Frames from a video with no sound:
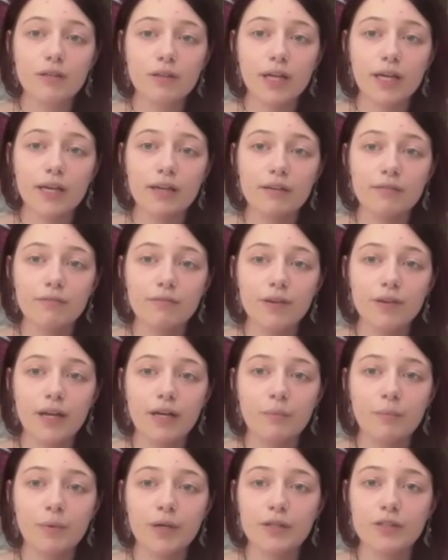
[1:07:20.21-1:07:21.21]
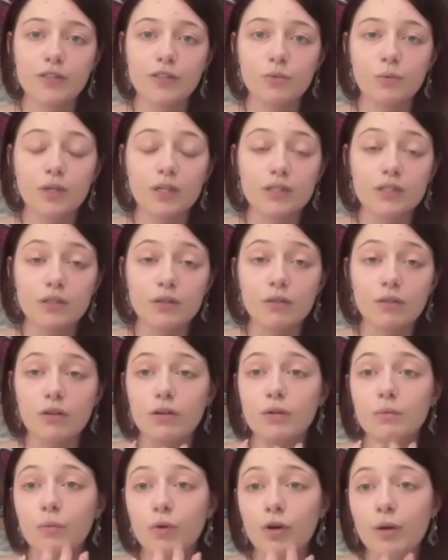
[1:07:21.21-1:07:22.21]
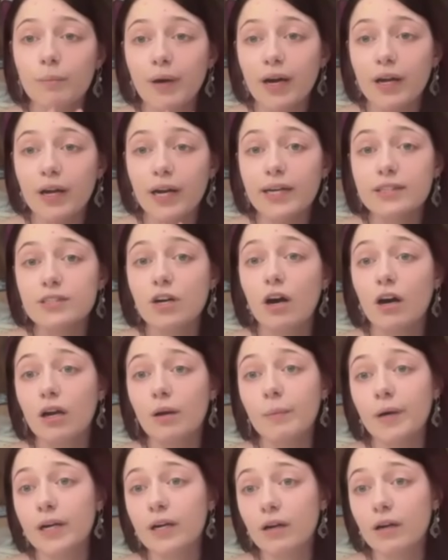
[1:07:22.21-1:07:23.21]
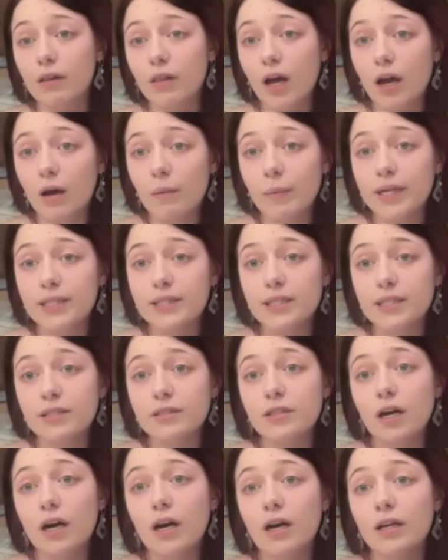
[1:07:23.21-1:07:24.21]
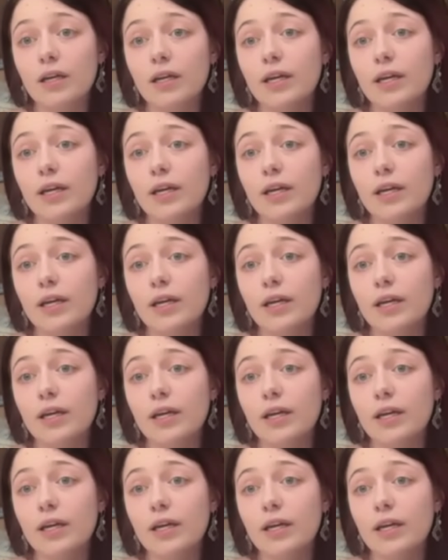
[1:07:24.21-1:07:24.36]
like, if anybody just wanted to learn more about it, I talk about it a lot on my TikTok,